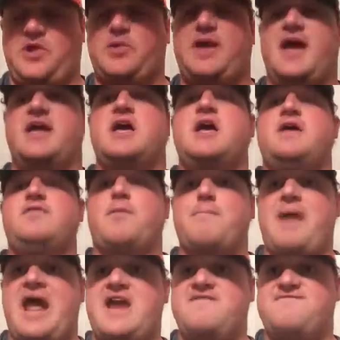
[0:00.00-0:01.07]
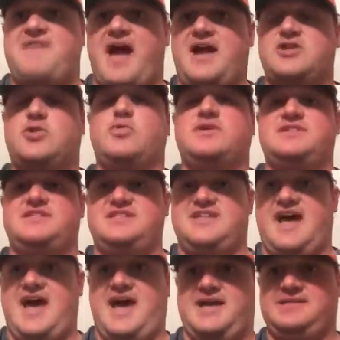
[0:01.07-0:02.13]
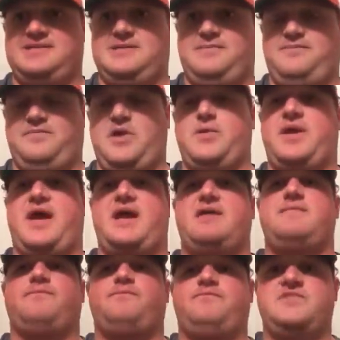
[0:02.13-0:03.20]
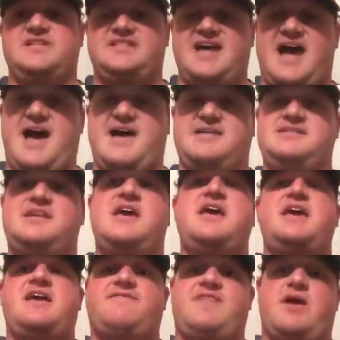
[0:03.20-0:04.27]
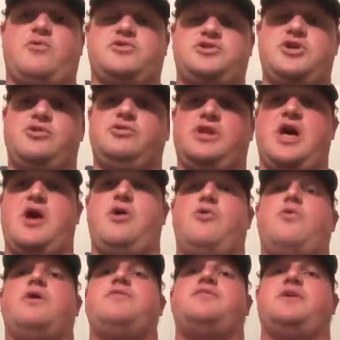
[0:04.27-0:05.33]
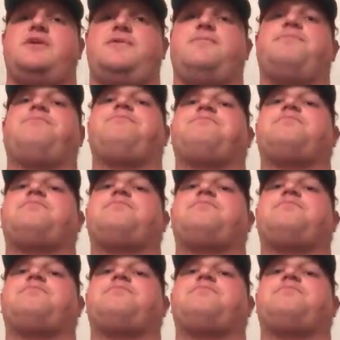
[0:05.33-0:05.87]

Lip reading: Okay, the main factor was the tides. Okay, the tides, if they were too low, the